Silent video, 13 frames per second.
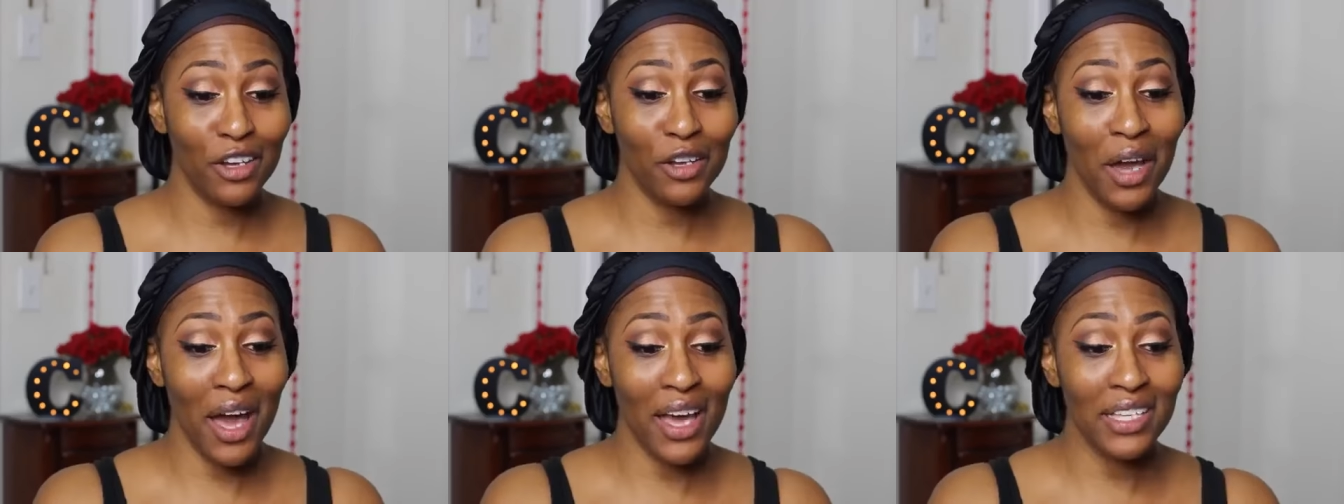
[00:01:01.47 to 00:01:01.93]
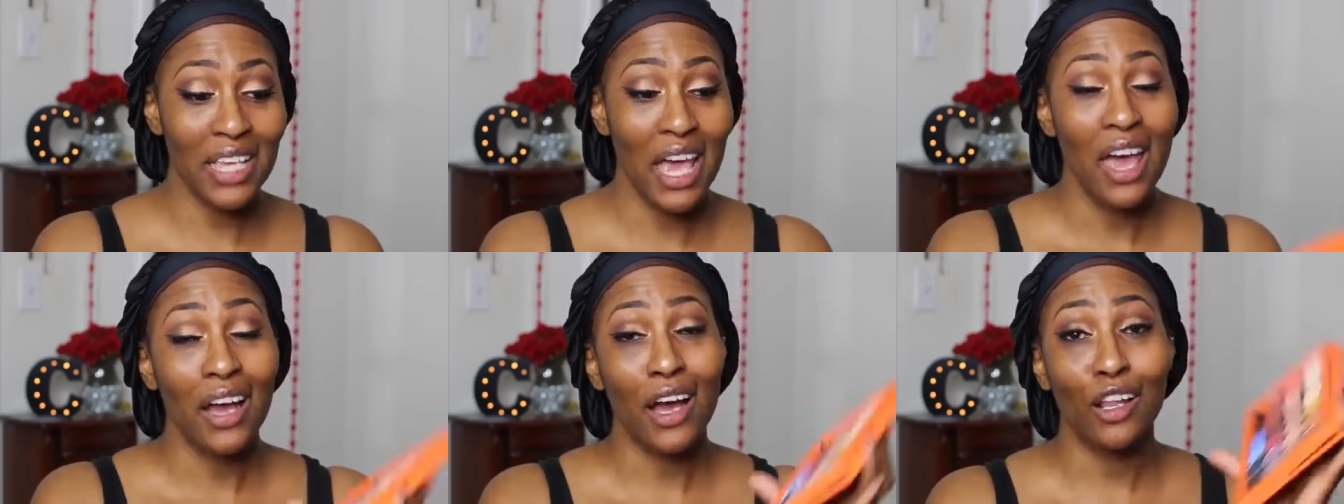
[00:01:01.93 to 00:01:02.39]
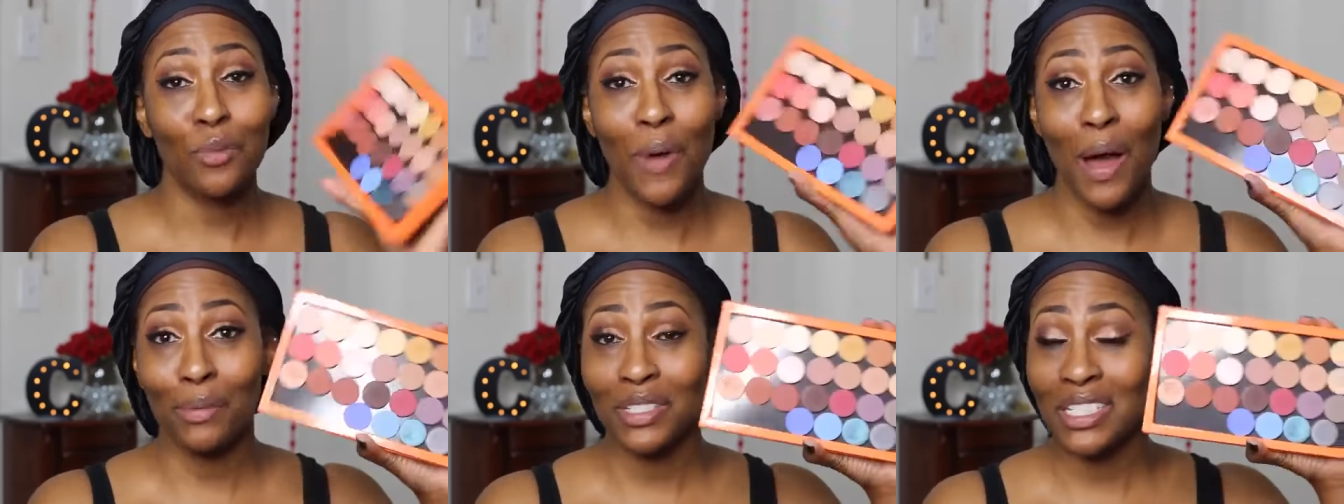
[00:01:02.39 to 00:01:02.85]
you guys.
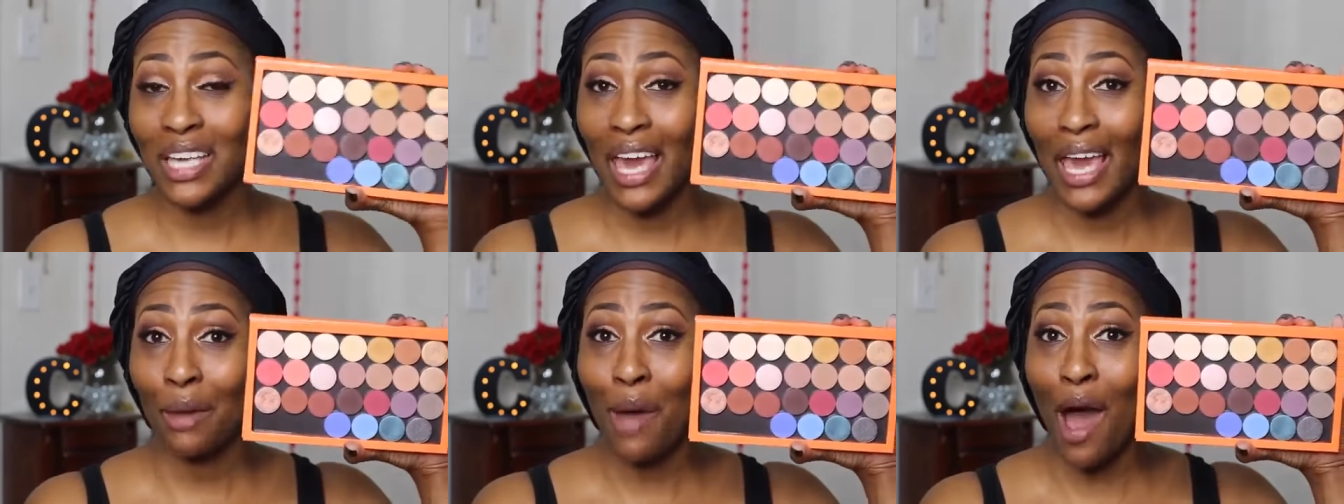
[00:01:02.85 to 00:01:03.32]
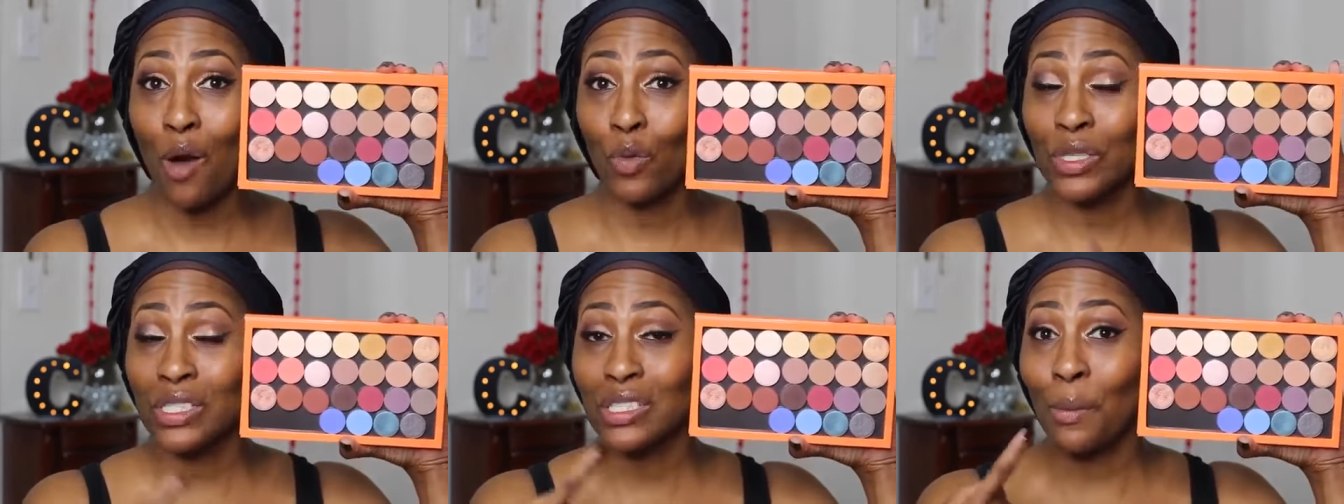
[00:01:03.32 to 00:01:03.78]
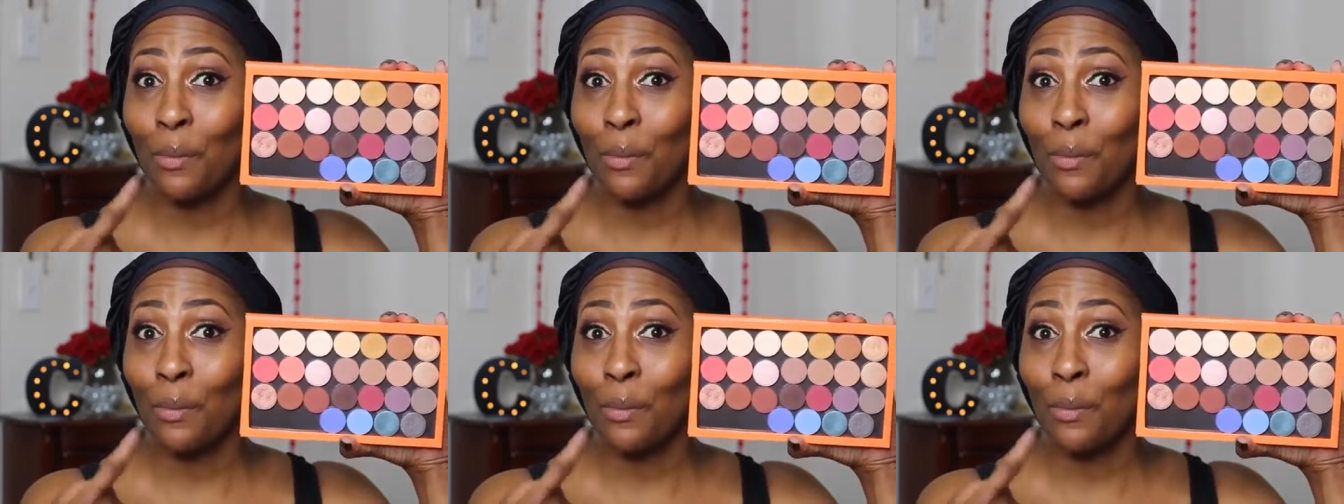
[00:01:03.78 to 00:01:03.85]
ColourPop just came out with